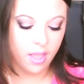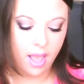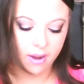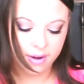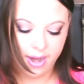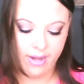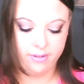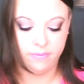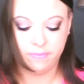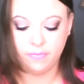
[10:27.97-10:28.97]
Alright,
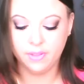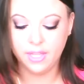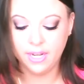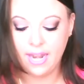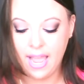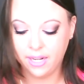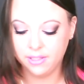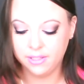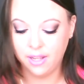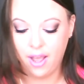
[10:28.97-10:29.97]
the
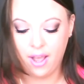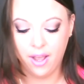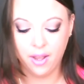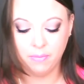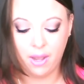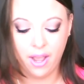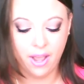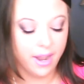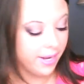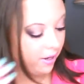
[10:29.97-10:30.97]
next
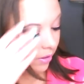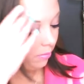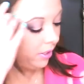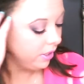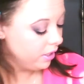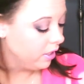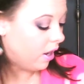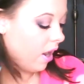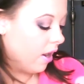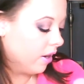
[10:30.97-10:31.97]
item
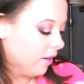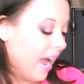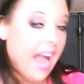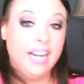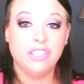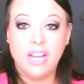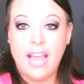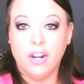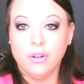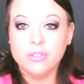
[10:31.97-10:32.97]
are
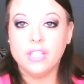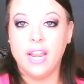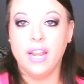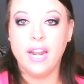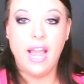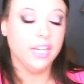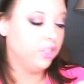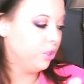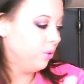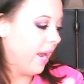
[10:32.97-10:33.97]
eyeshadows. And I
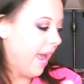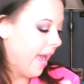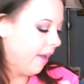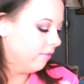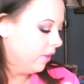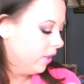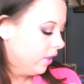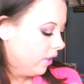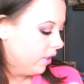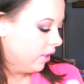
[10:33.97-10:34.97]
do have
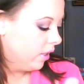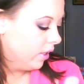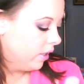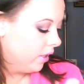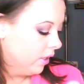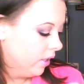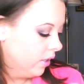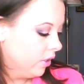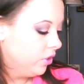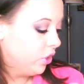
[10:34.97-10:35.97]

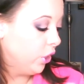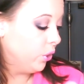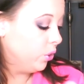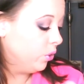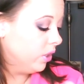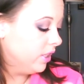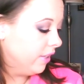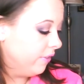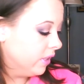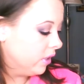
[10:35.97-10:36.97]
two
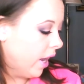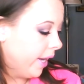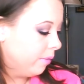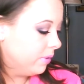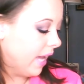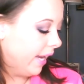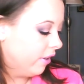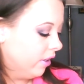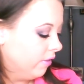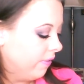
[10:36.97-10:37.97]
different types. I
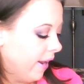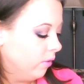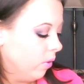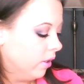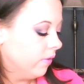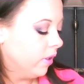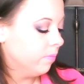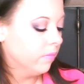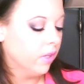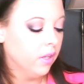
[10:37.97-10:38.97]
couldn't find one of them.